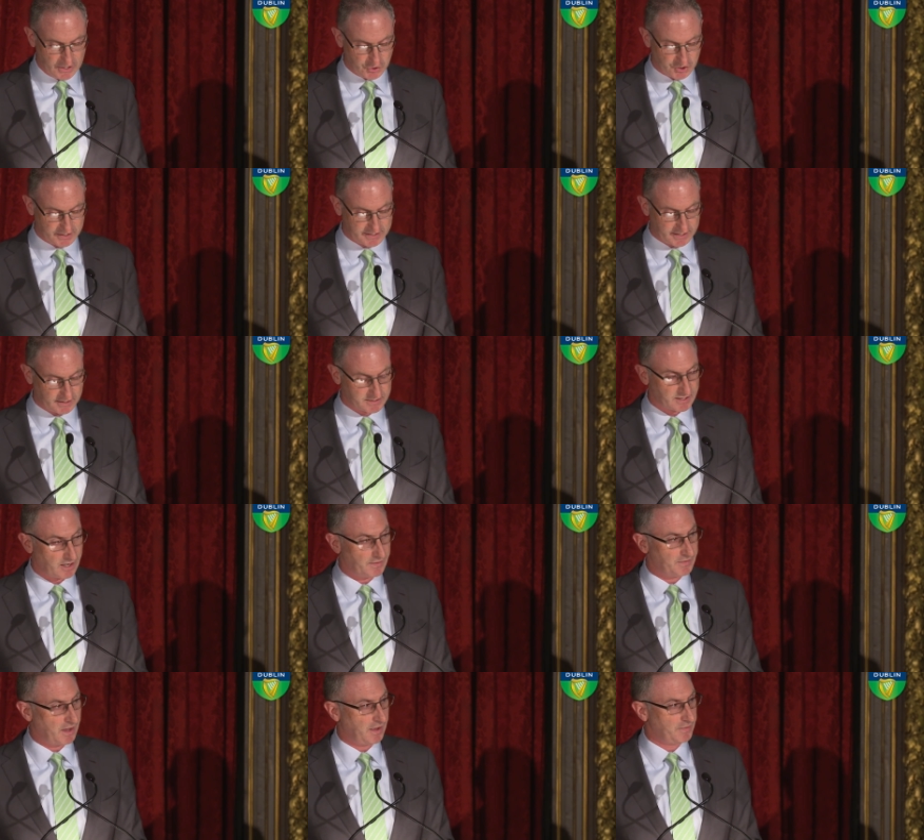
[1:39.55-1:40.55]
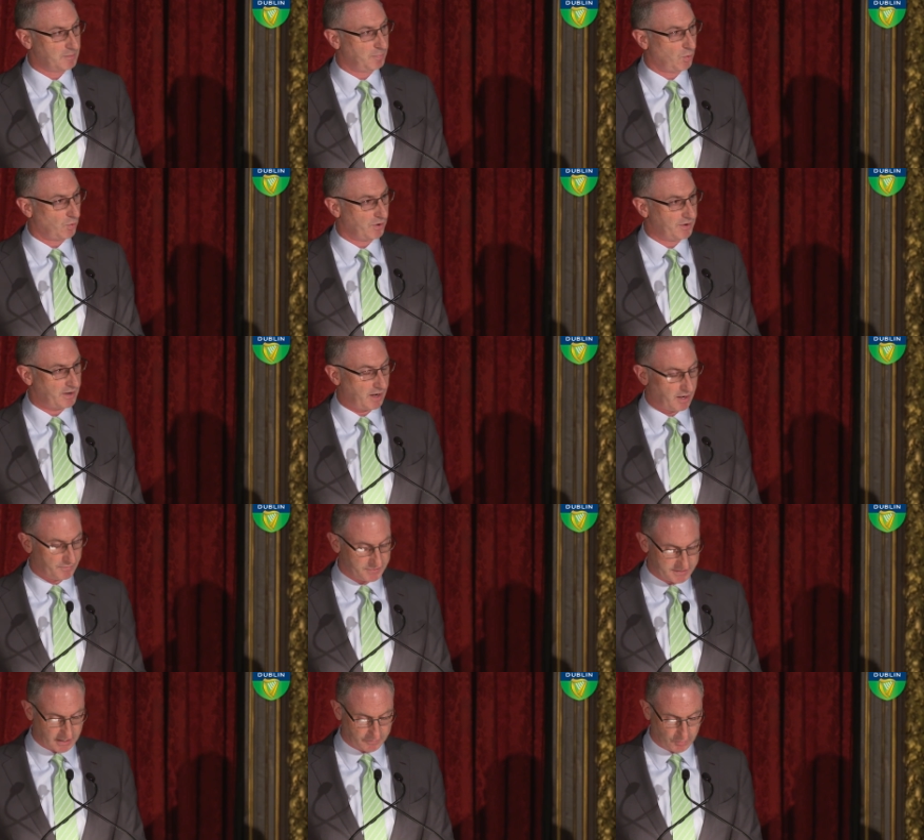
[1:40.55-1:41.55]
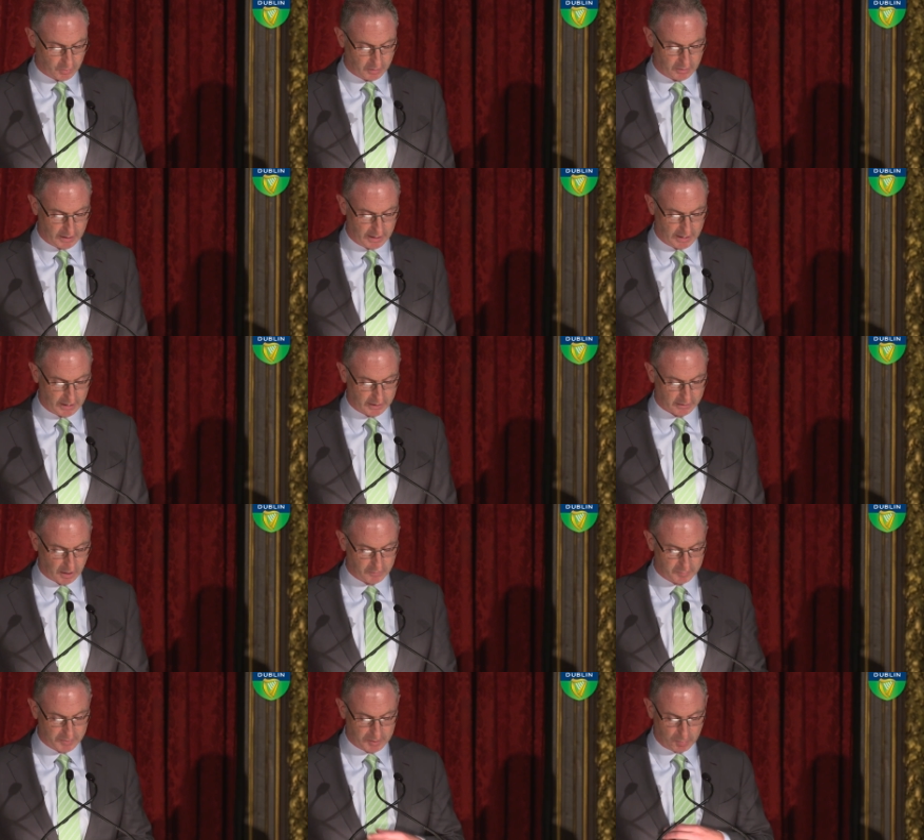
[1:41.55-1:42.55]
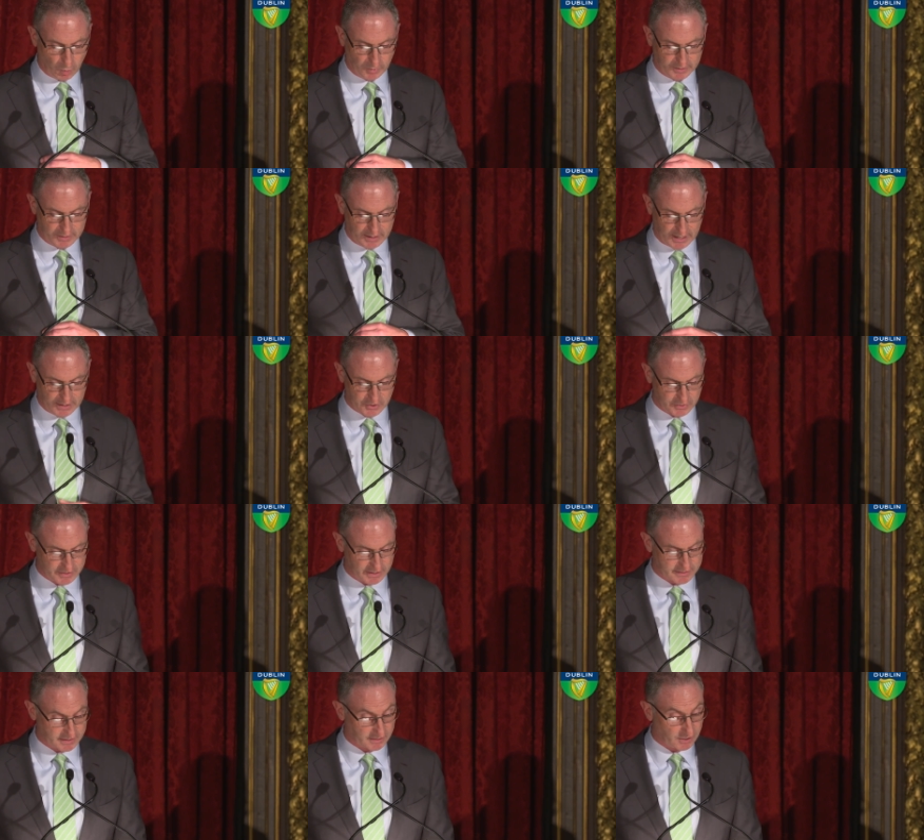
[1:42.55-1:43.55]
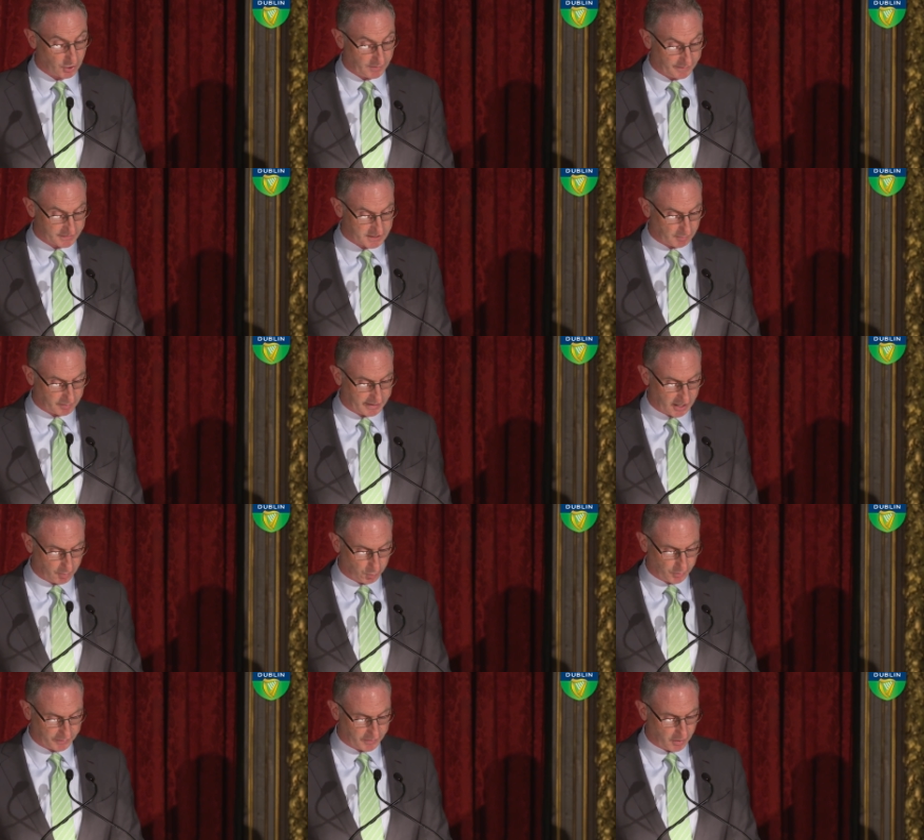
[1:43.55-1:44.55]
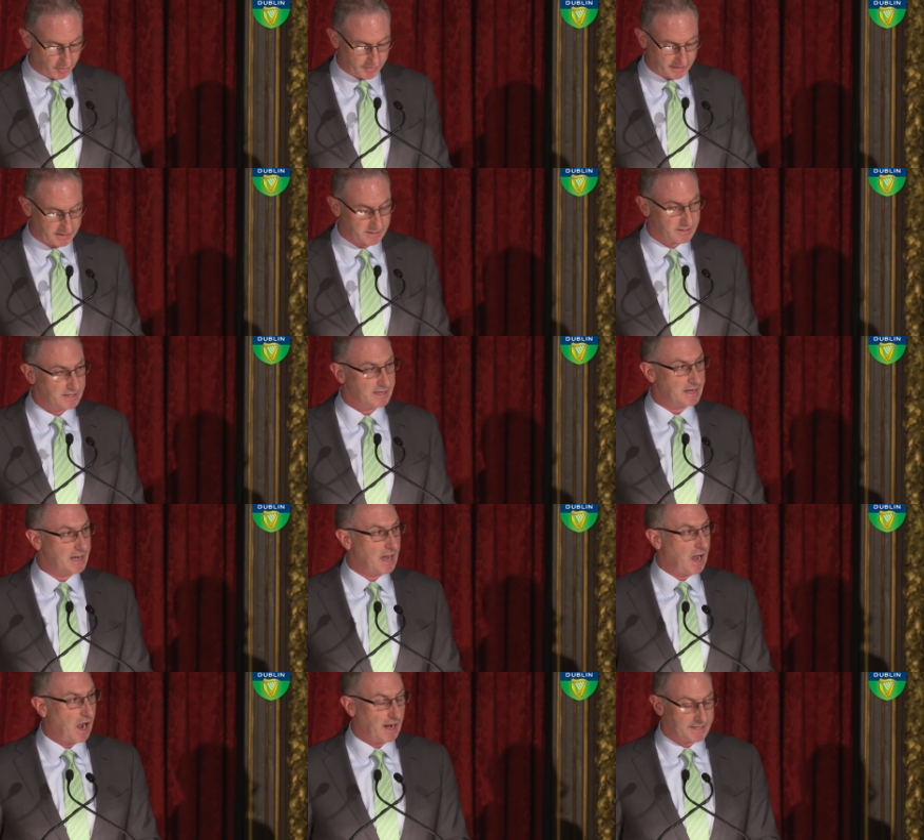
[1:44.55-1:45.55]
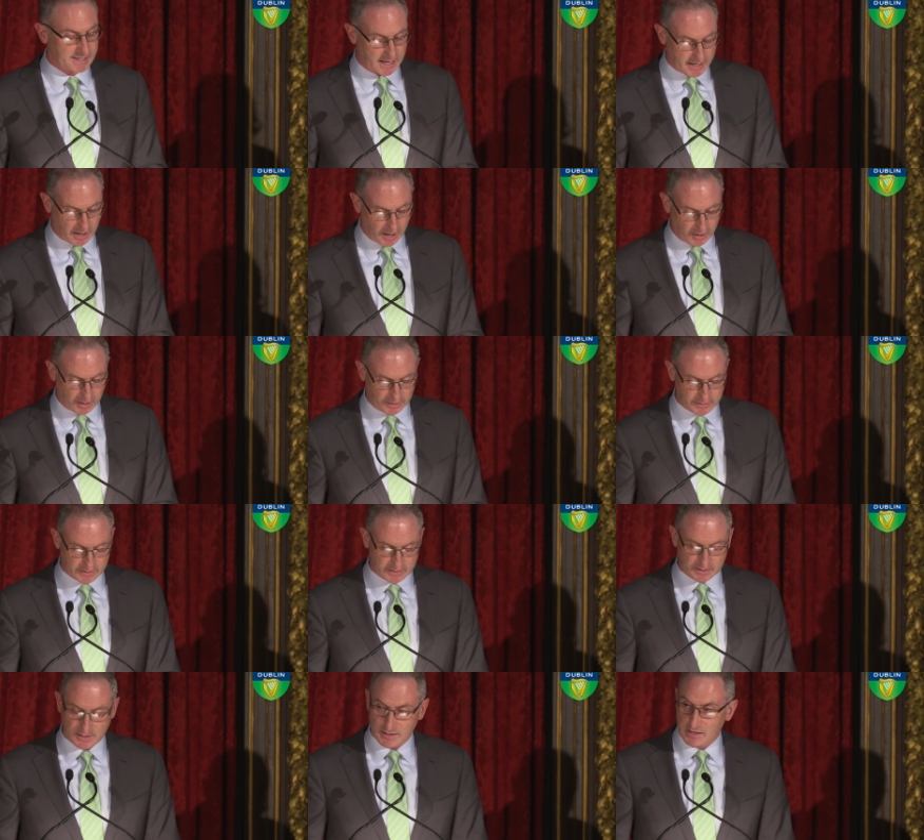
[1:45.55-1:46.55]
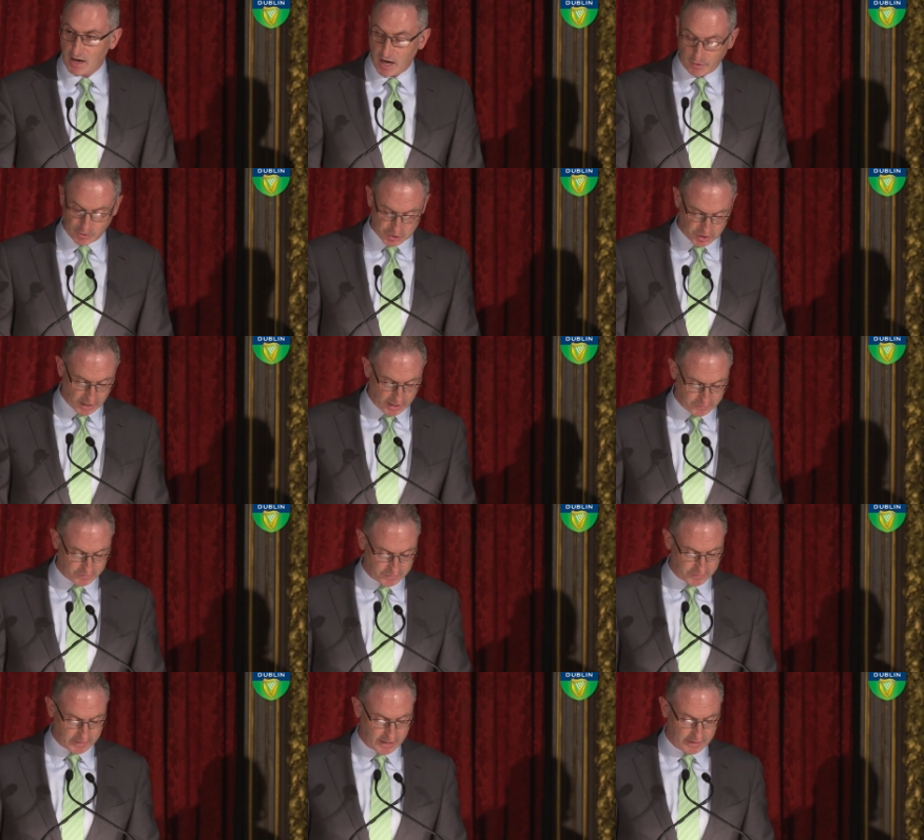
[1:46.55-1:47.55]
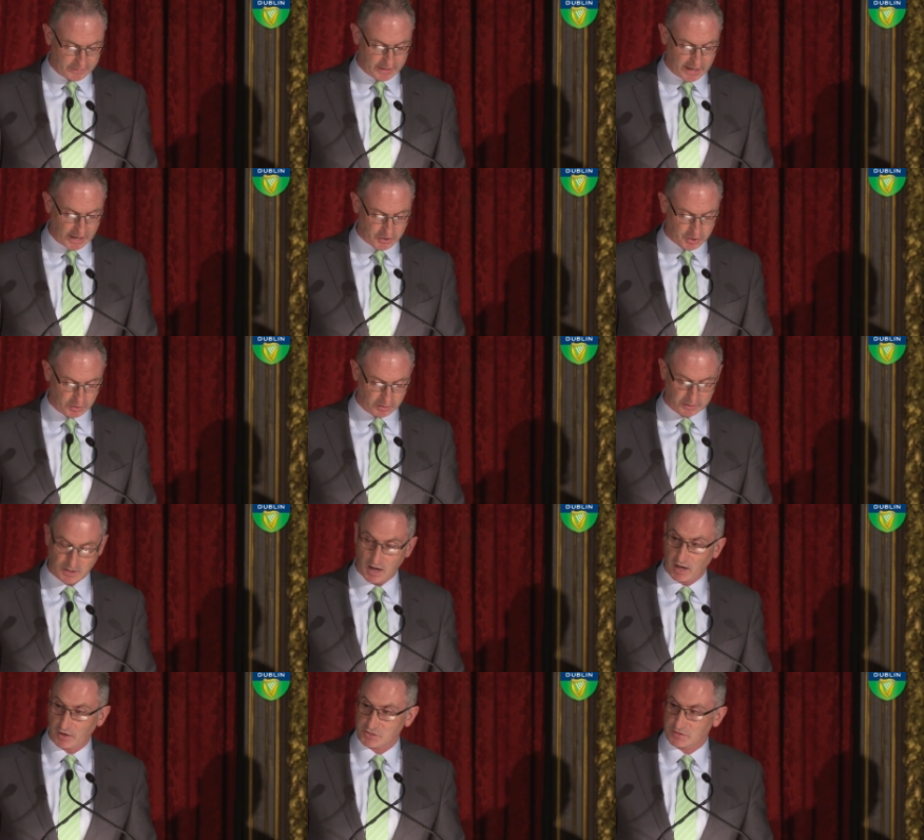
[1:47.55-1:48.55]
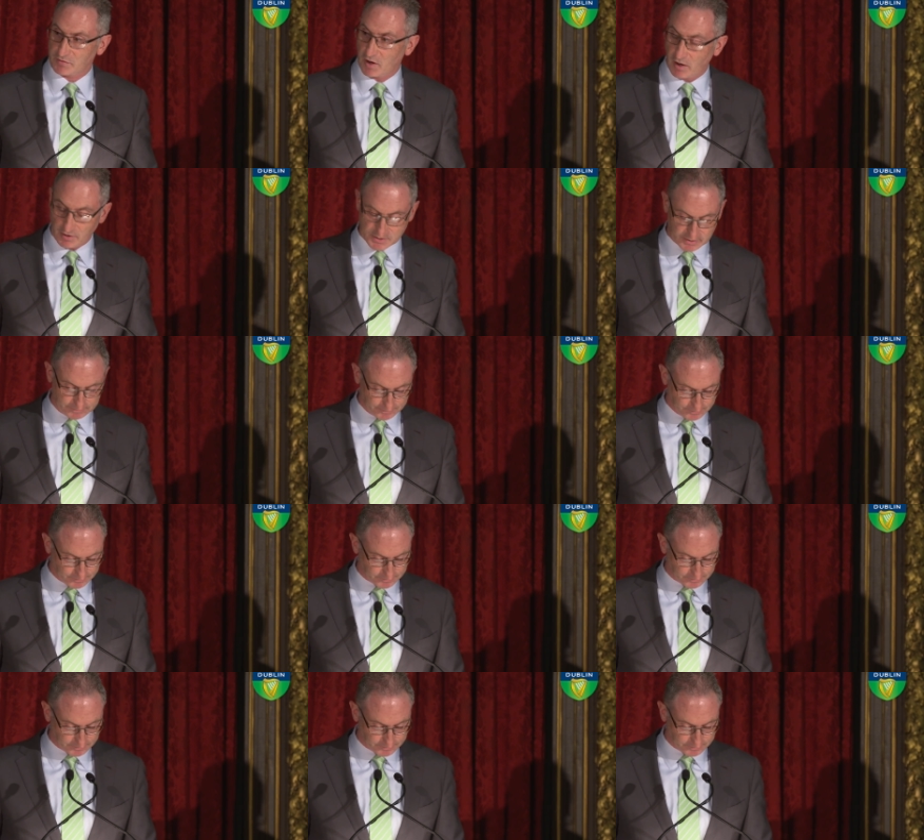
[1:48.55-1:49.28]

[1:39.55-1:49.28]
She sits on the board of several government-appointed agencies, including the Dublin Airport Authority, IDA Ireland, Irish Life, and the National College of Art.